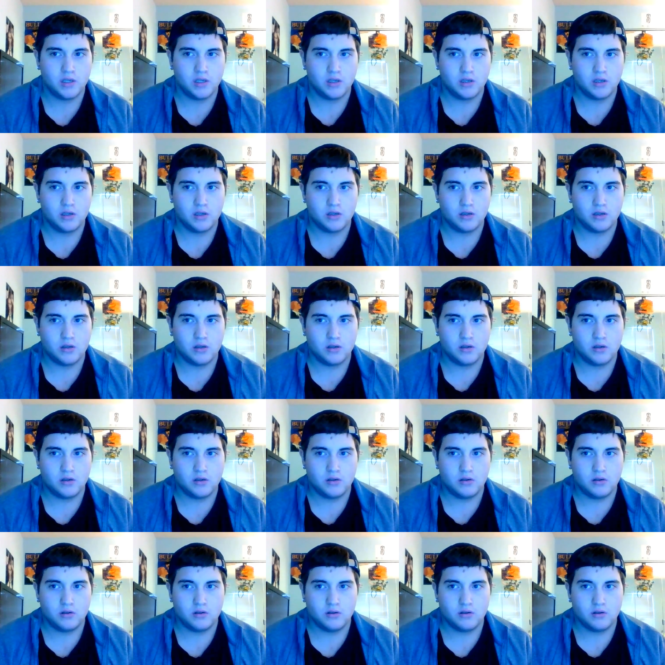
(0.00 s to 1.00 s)

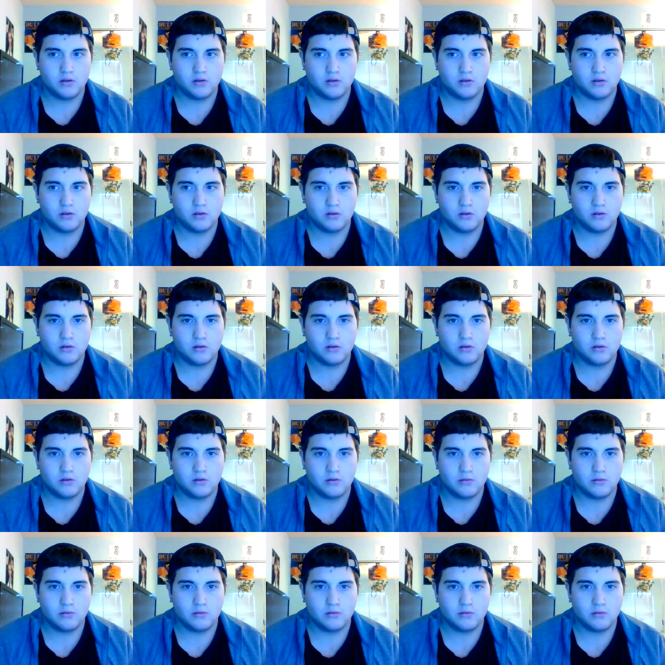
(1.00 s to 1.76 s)
Nobody speaks.